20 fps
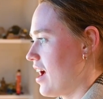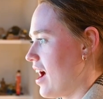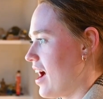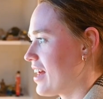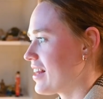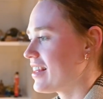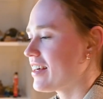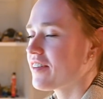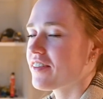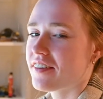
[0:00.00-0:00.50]
I
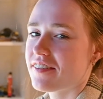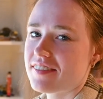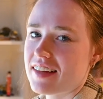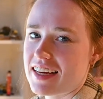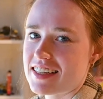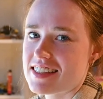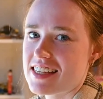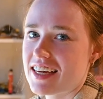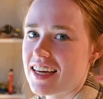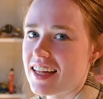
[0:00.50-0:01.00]
think
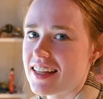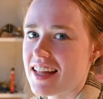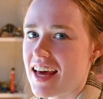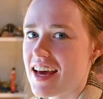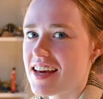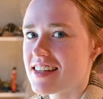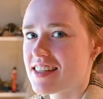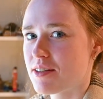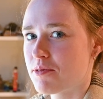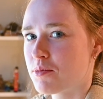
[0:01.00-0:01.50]
reflecting on
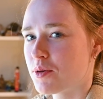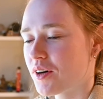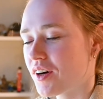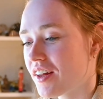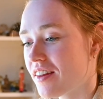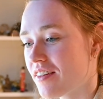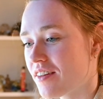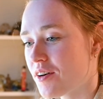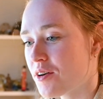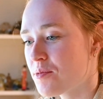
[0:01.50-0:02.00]
that is
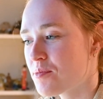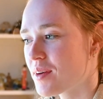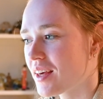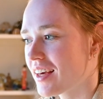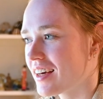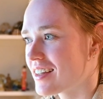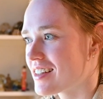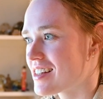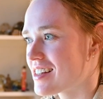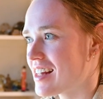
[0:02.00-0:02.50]
important though,
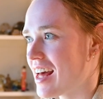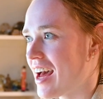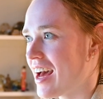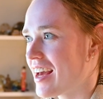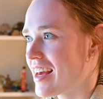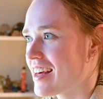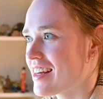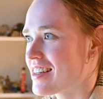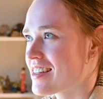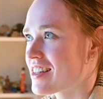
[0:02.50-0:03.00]
because that
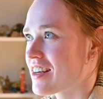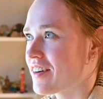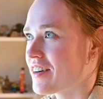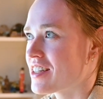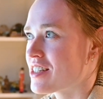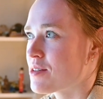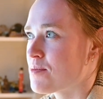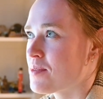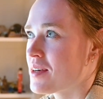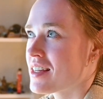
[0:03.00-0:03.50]
is going
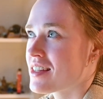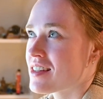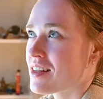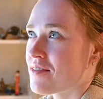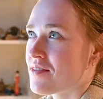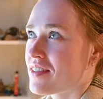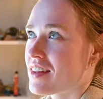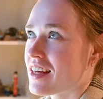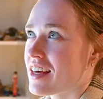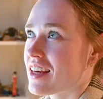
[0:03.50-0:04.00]
to be
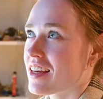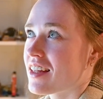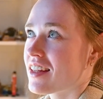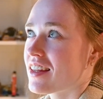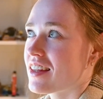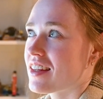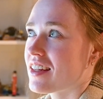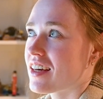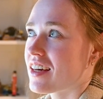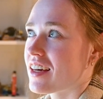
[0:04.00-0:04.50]
something
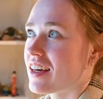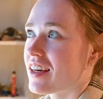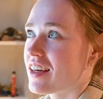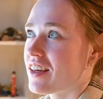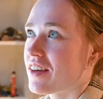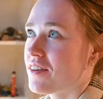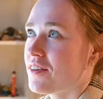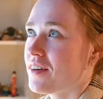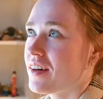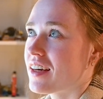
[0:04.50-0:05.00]
that
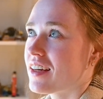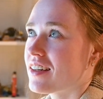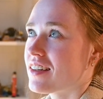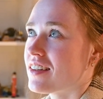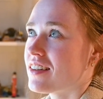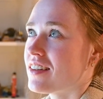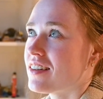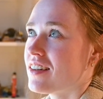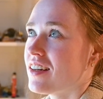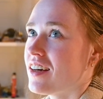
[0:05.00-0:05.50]
you
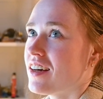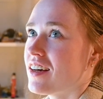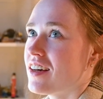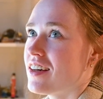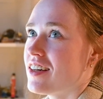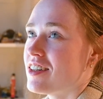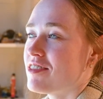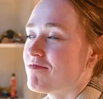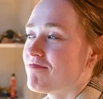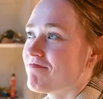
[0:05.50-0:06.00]
can
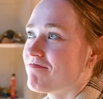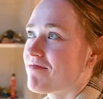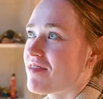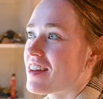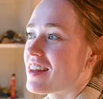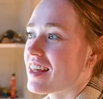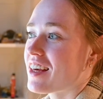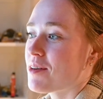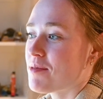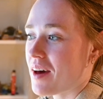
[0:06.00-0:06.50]

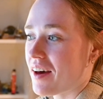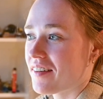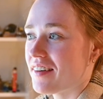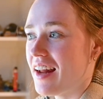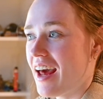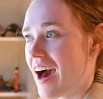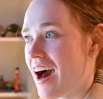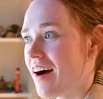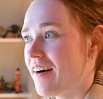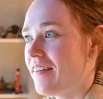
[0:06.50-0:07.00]
think about
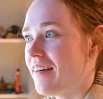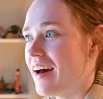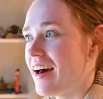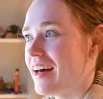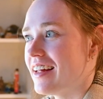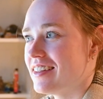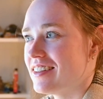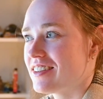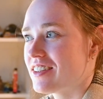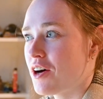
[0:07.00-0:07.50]
now
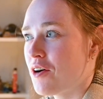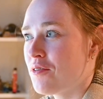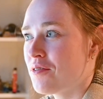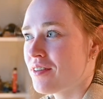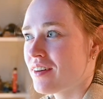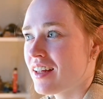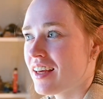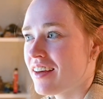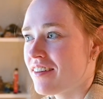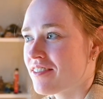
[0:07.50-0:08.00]
and
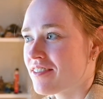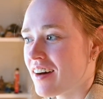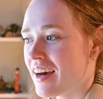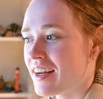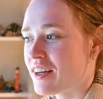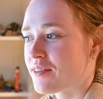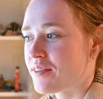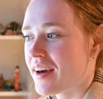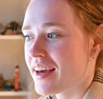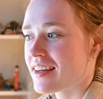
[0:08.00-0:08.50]
hopefully
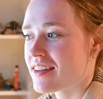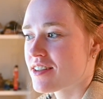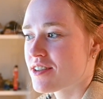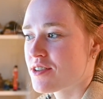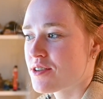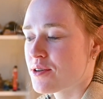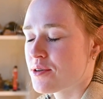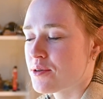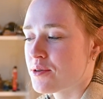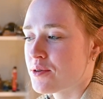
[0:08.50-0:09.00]
find ways
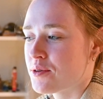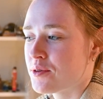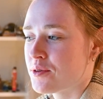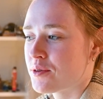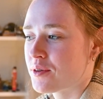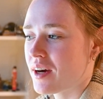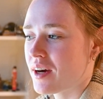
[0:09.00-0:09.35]
to